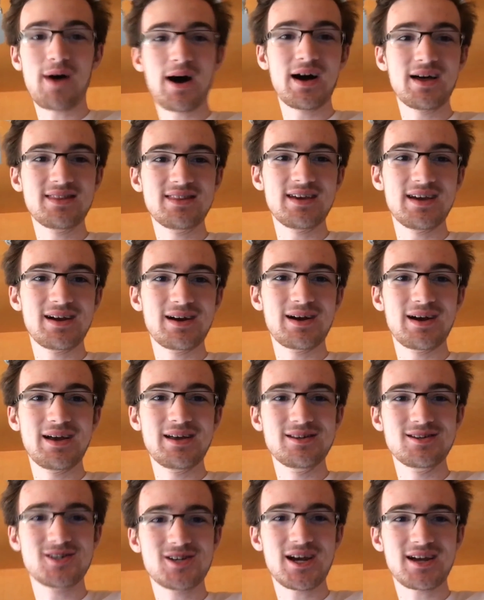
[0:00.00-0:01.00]
on there
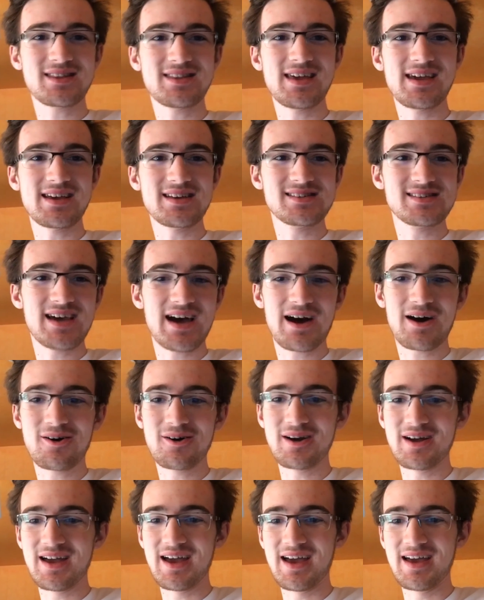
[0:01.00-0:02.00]
and check things
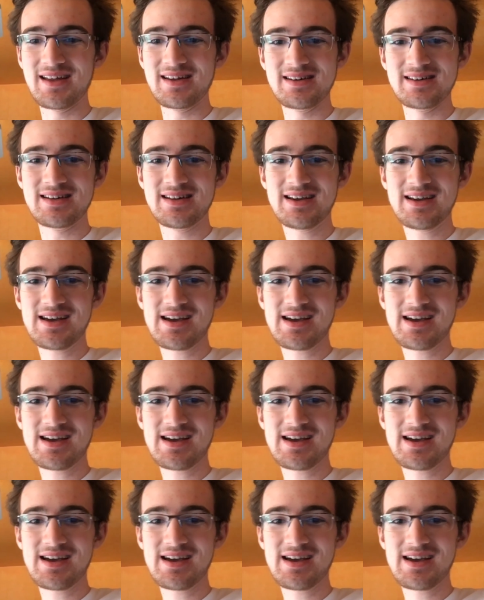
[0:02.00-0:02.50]
out, and